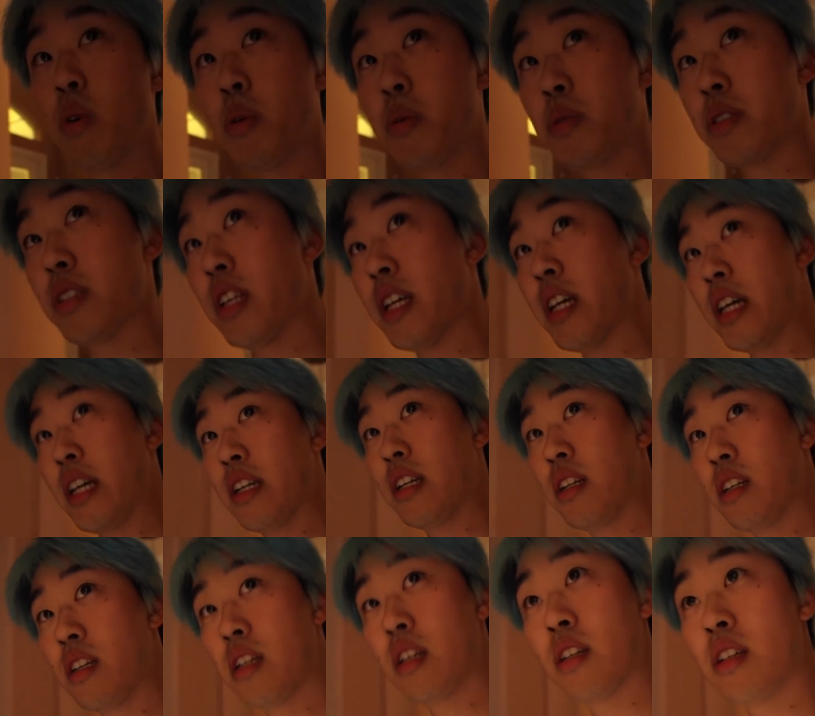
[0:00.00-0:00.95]
What was that?
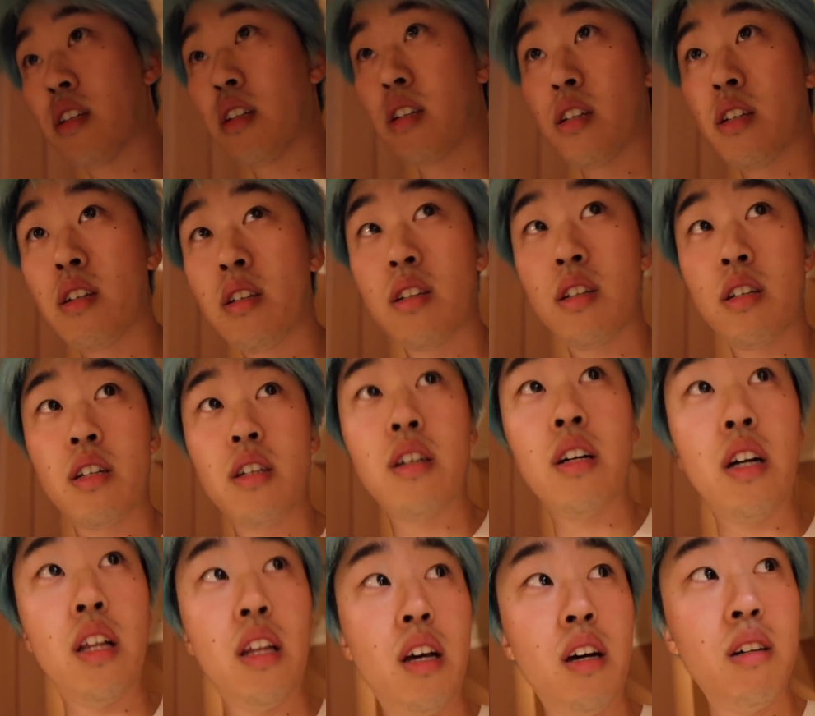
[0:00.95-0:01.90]

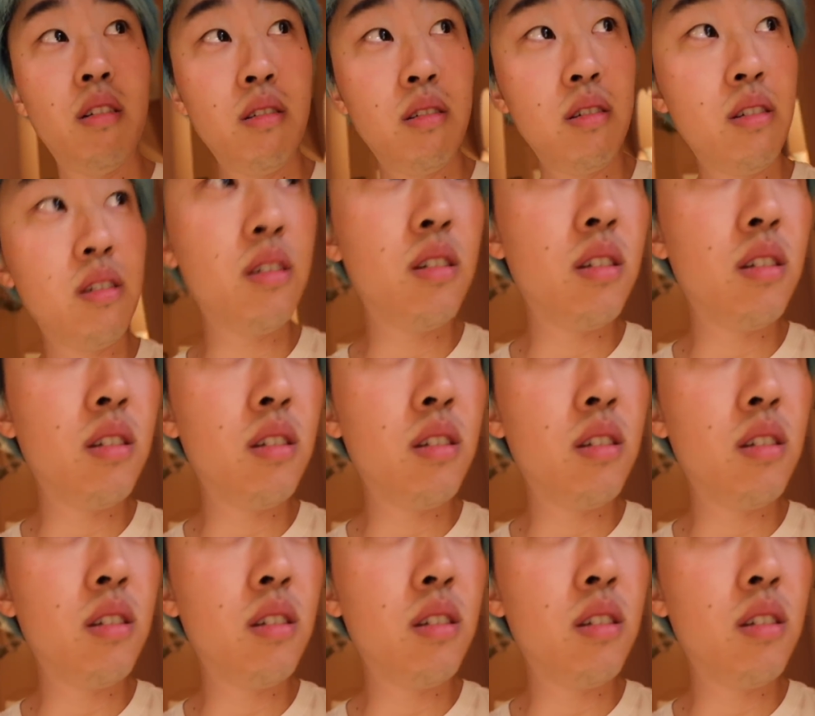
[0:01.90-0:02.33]
Hello?